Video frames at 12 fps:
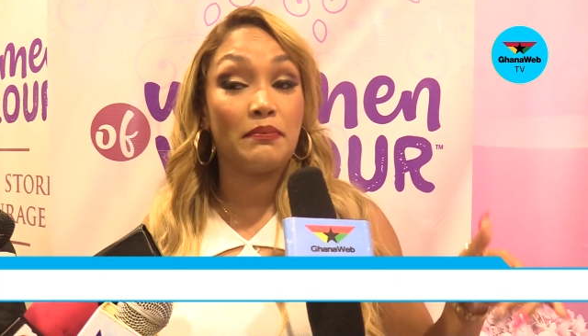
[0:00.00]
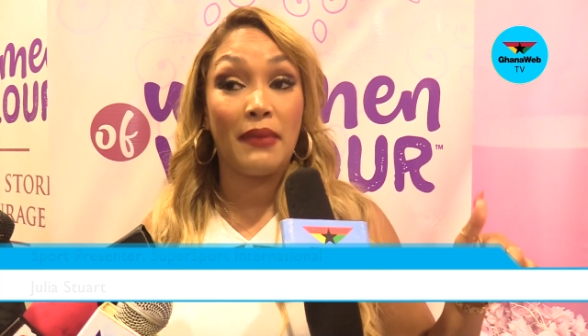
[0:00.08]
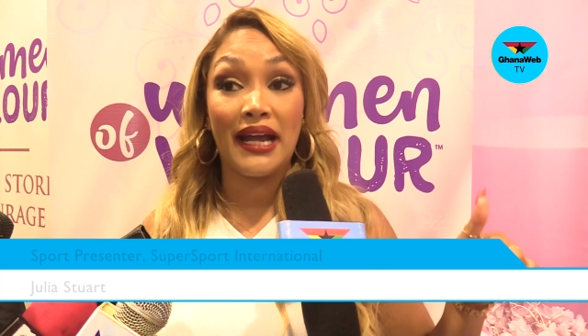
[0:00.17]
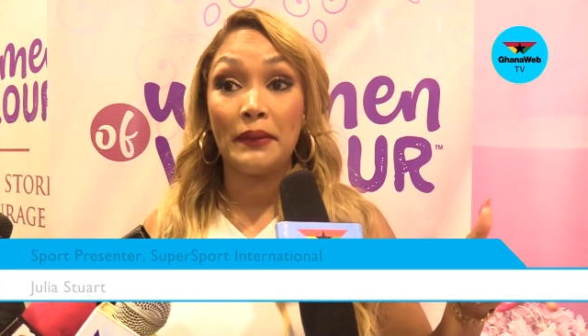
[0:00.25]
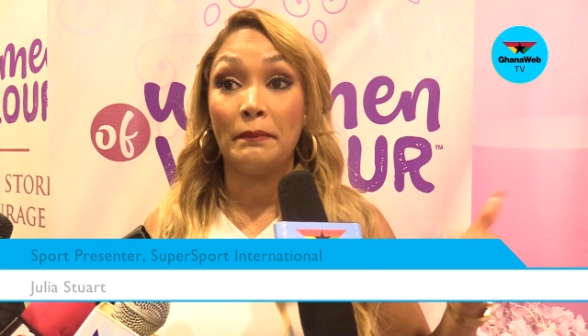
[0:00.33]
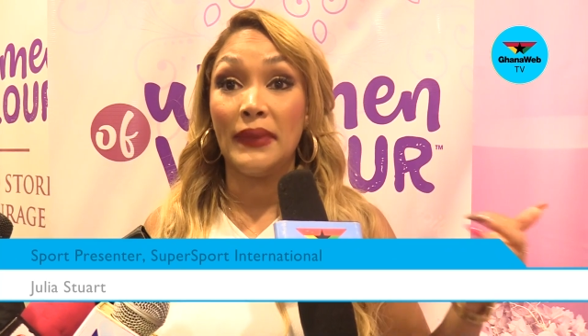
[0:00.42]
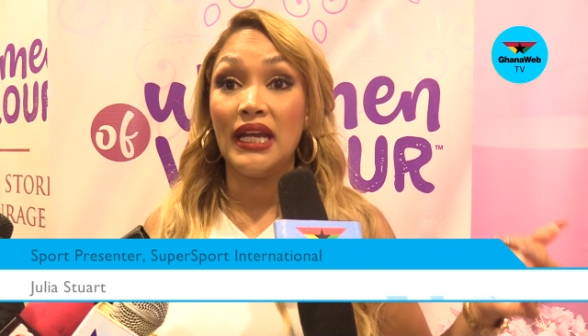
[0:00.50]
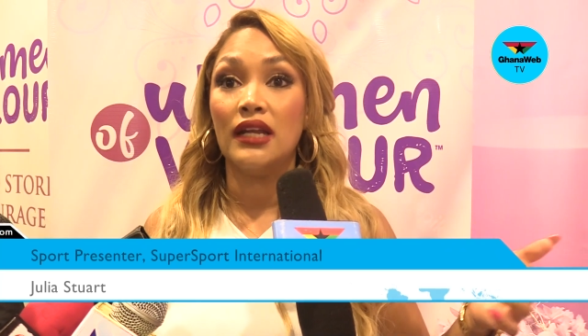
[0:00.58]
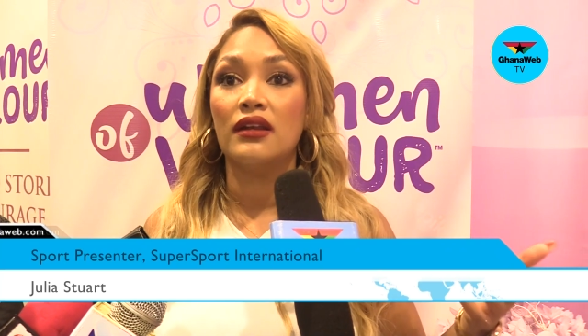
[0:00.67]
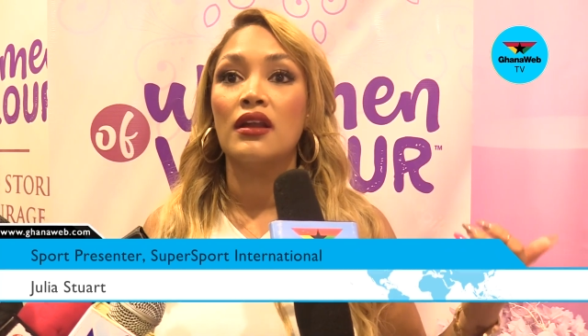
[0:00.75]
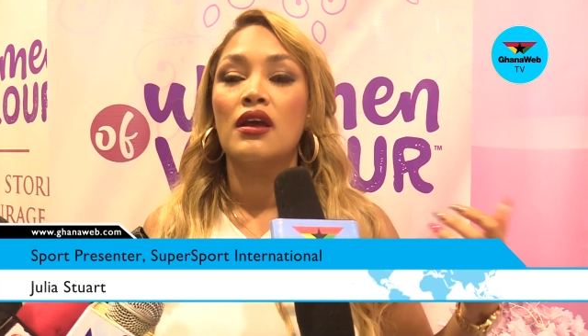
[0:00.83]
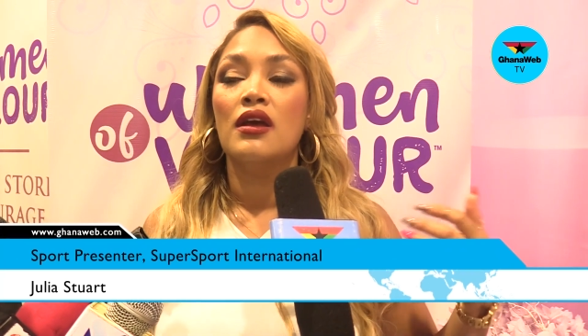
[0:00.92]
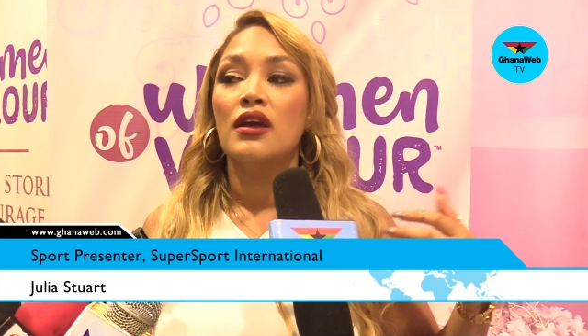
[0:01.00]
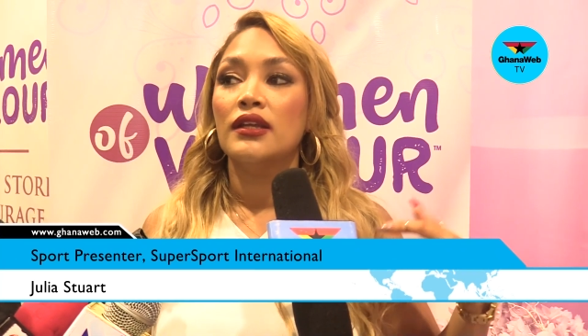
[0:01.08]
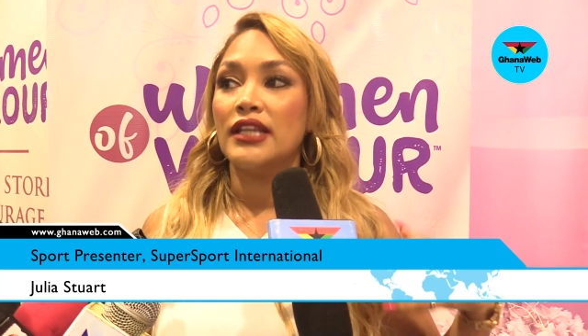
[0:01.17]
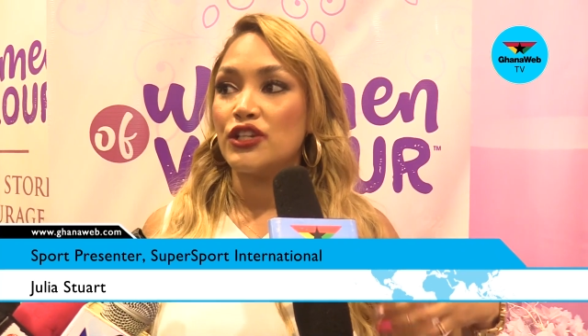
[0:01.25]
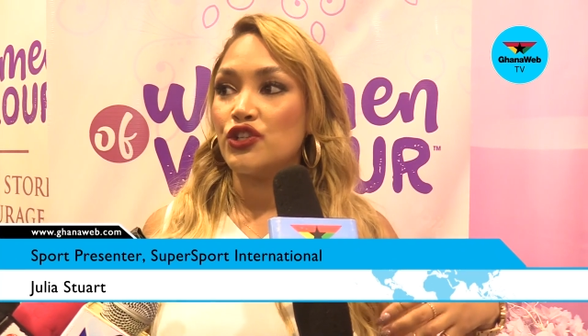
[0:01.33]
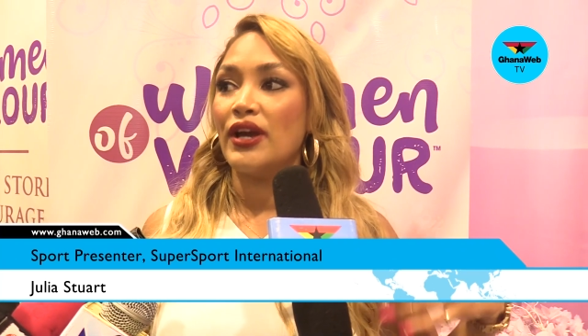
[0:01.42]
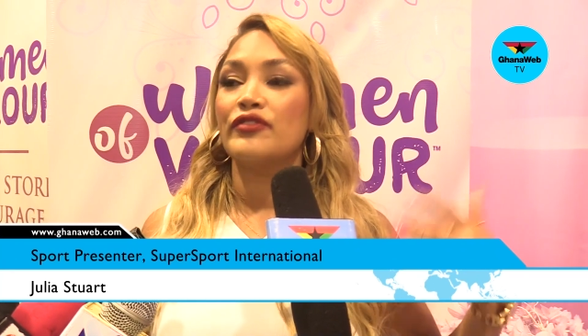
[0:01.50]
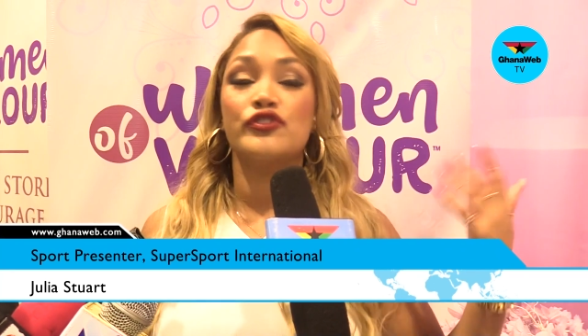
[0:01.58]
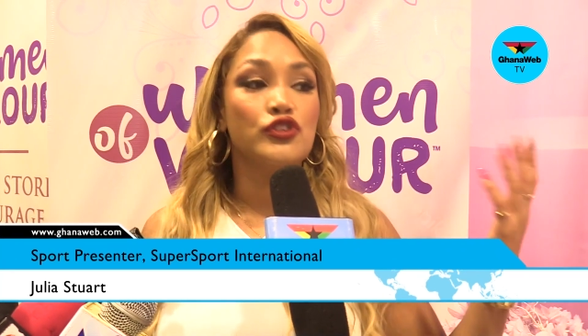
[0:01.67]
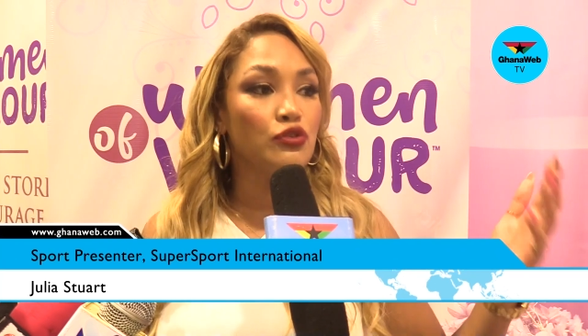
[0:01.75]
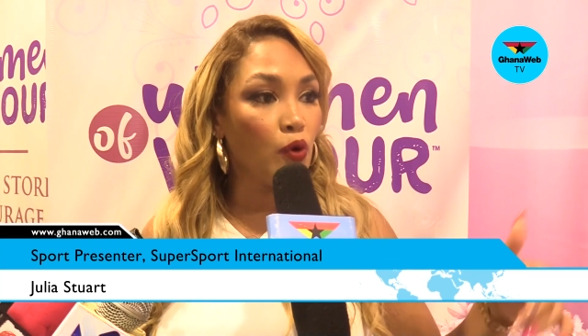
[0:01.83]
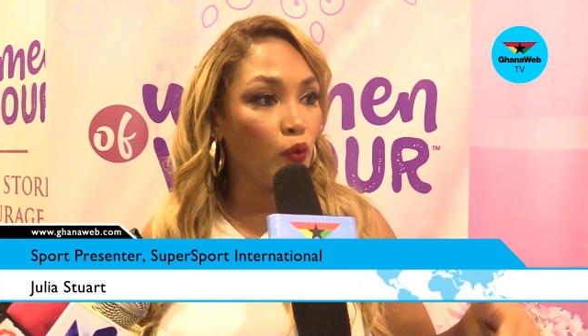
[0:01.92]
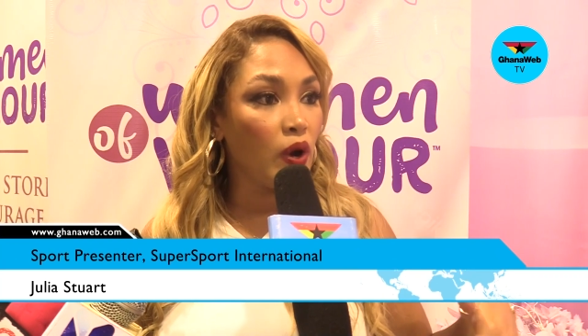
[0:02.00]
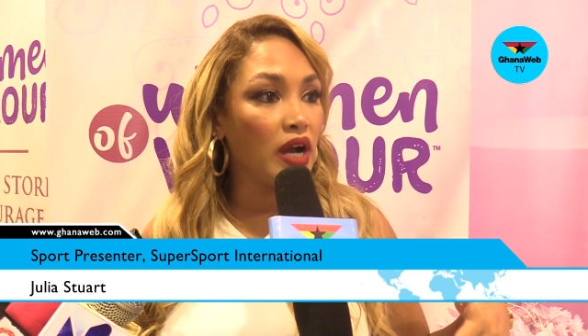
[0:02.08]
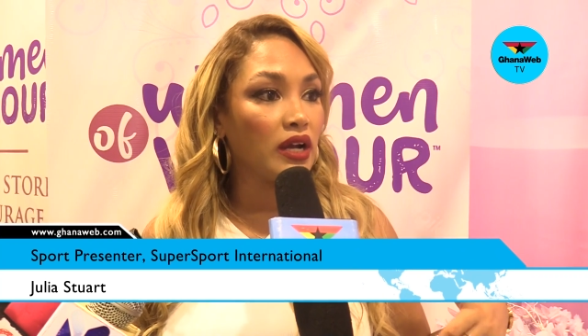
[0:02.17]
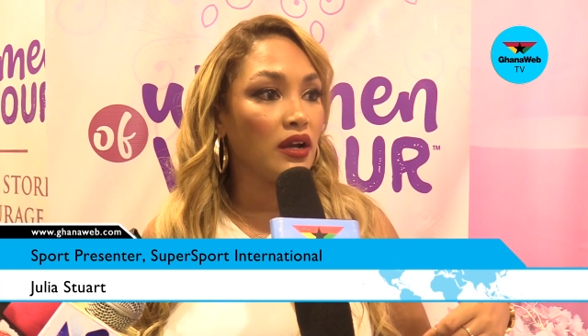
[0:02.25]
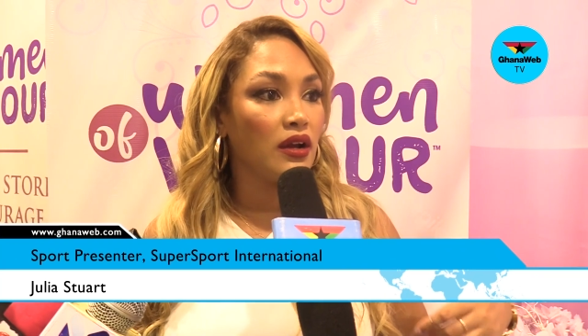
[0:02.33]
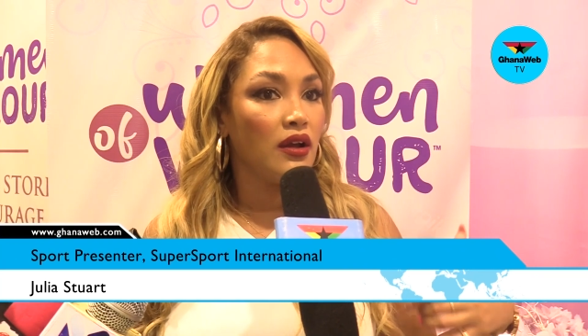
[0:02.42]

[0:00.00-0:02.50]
It might mean that you have to do more work.